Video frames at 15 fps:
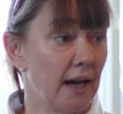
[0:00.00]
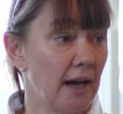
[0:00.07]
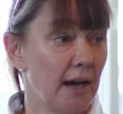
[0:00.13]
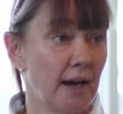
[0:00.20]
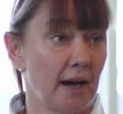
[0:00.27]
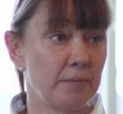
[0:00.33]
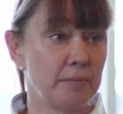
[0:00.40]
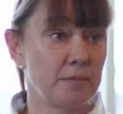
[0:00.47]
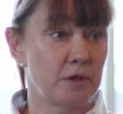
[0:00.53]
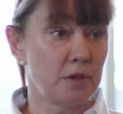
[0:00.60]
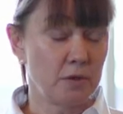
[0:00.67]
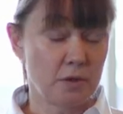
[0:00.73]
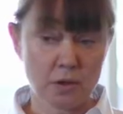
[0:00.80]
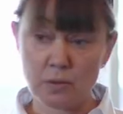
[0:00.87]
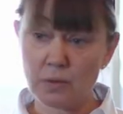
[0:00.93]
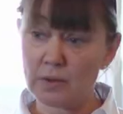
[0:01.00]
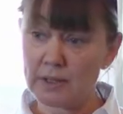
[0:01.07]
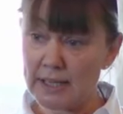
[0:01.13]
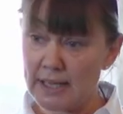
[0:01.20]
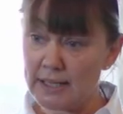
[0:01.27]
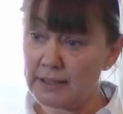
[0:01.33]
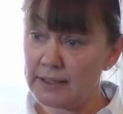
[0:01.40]
Do you know
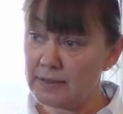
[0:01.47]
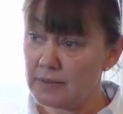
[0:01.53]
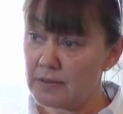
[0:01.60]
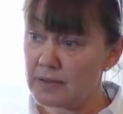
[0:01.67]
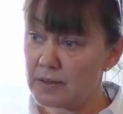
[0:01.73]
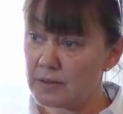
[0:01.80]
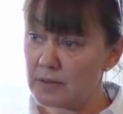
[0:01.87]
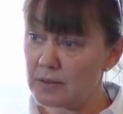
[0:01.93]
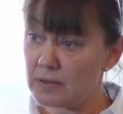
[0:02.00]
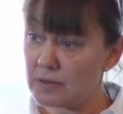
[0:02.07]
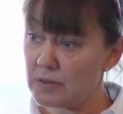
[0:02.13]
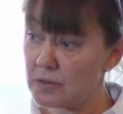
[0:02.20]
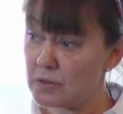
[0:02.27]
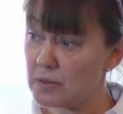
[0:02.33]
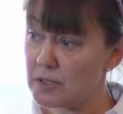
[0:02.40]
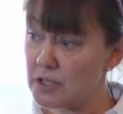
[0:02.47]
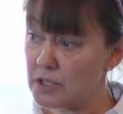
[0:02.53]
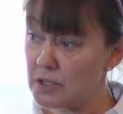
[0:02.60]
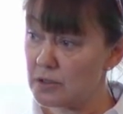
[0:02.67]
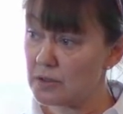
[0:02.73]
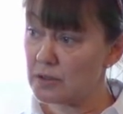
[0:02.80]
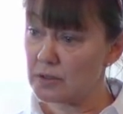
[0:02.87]
Galen, the
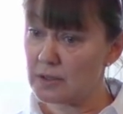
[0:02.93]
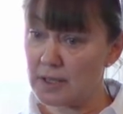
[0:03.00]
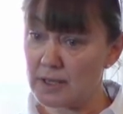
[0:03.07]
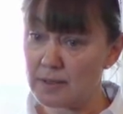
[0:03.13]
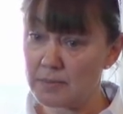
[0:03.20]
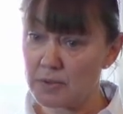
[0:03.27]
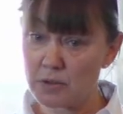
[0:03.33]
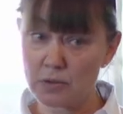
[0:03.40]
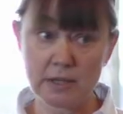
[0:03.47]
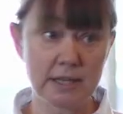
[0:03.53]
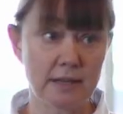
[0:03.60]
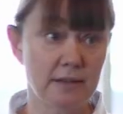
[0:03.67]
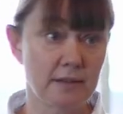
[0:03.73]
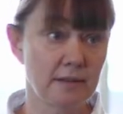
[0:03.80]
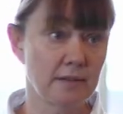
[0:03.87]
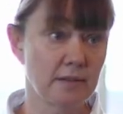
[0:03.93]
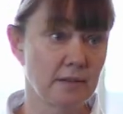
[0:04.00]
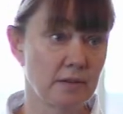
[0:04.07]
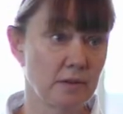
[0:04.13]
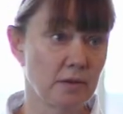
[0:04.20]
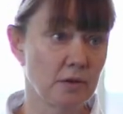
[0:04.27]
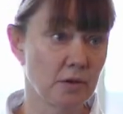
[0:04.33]
traditional Greek
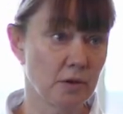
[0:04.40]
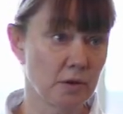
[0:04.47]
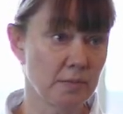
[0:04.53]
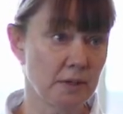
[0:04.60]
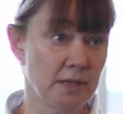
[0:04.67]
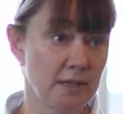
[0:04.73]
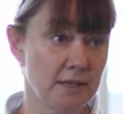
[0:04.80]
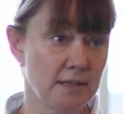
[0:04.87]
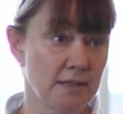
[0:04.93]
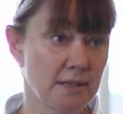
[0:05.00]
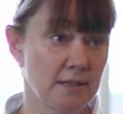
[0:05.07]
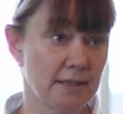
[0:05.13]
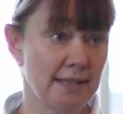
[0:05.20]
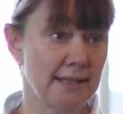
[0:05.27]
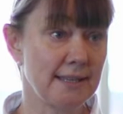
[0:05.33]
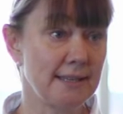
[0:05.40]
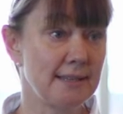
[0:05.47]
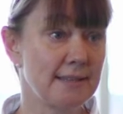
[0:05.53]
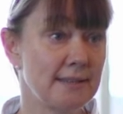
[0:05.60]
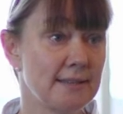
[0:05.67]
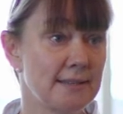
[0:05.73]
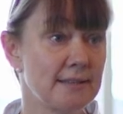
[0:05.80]
herbalist?
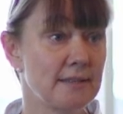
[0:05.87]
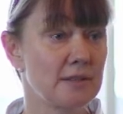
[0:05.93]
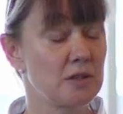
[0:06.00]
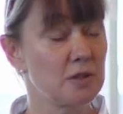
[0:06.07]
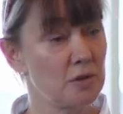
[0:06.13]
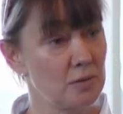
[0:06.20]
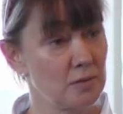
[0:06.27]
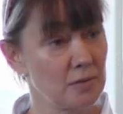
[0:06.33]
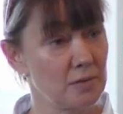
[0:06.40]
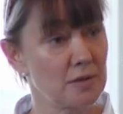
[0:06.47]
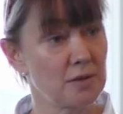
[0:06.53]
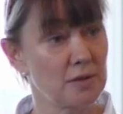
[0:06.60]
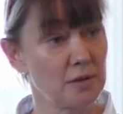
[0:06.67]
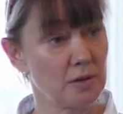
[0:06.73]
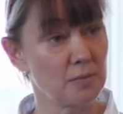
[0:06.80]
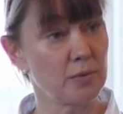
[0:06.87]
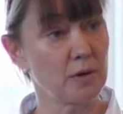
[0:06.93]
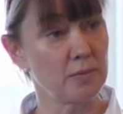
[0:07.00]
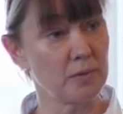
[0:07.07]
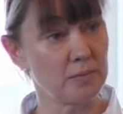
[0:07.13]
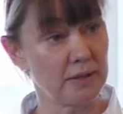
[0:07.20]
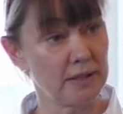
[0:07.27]
His students, you know,
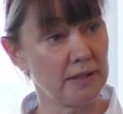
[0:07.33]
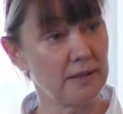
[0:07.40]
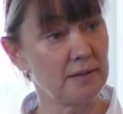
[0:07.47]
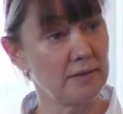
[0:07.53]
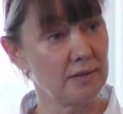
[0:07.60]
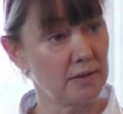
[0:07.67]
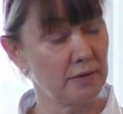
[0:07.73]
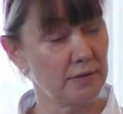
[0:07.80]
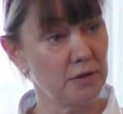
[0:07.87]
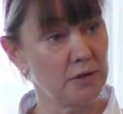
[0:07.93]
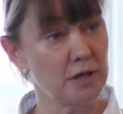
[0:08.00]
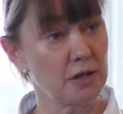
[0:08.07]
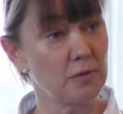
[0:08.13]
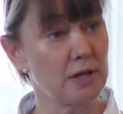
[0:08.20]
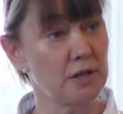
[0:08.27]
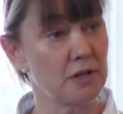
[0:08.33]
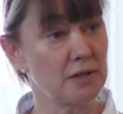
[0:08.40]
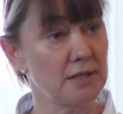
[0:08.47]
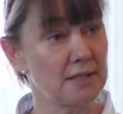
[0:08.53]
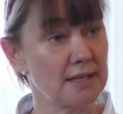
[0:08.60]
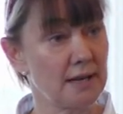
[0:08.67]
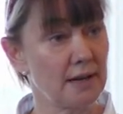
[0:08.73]
probably a few
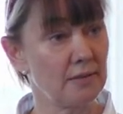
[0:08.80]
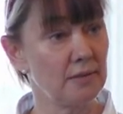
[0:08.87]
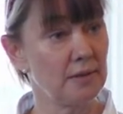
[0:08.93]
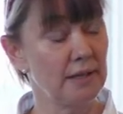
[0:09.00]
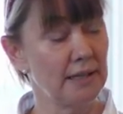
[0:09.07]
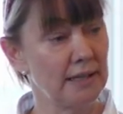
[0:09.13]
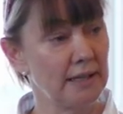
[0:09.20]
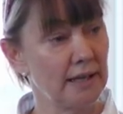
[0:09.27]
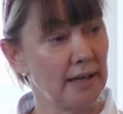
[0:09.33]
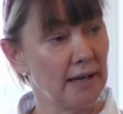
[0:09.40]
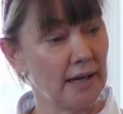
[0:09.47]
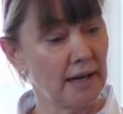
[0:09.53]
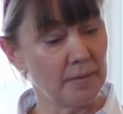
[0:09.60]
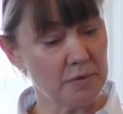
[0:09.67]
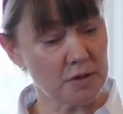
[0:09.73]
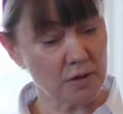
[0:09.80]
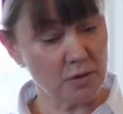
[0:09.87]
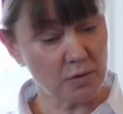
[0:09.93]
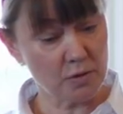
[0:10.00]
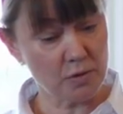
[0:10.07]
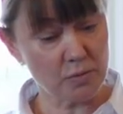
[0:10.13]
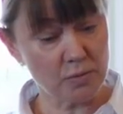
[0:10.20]
generations down. So
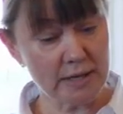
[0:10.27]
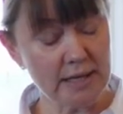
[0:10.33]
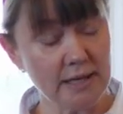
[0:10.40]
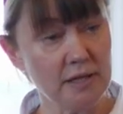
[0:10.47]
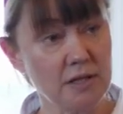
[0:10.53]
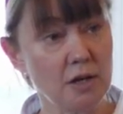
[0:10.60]
Greek